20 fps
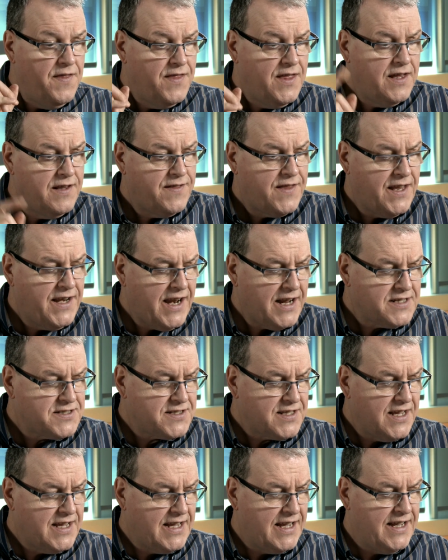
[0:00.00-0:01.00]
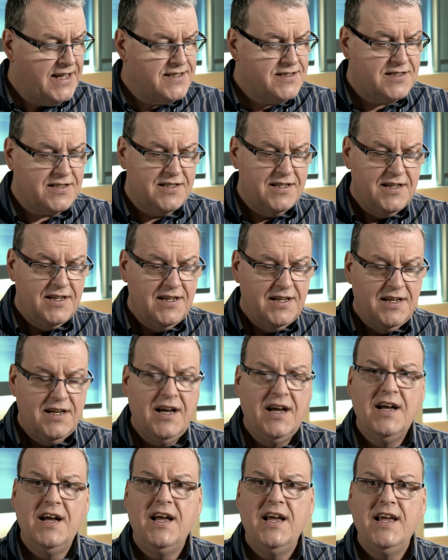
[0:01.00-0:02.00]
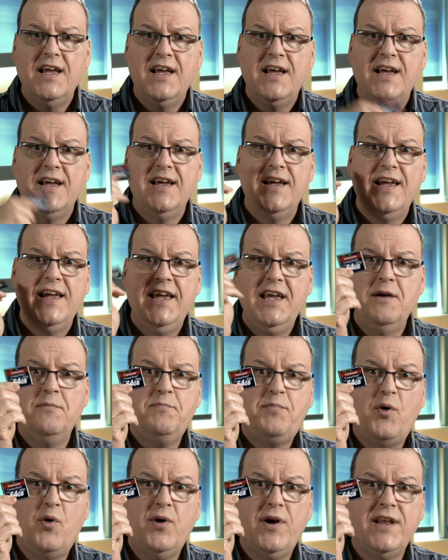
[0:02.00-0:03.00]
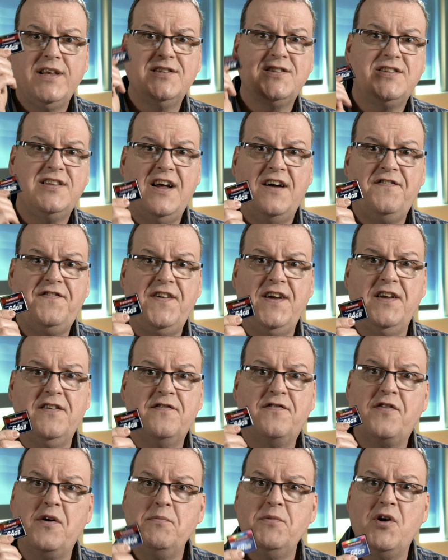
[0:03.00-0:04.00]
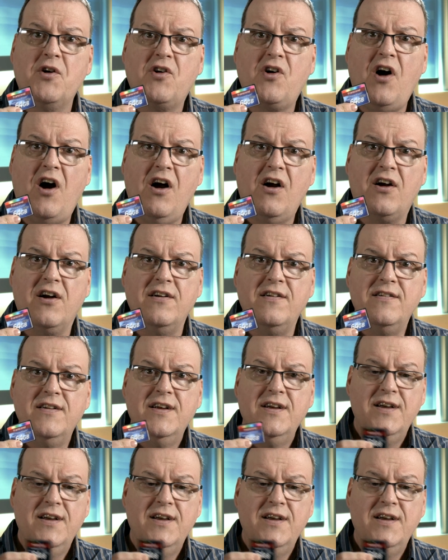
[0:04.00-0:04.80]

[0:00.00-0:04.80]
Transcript: The, the next thing is importing stuff in from your card.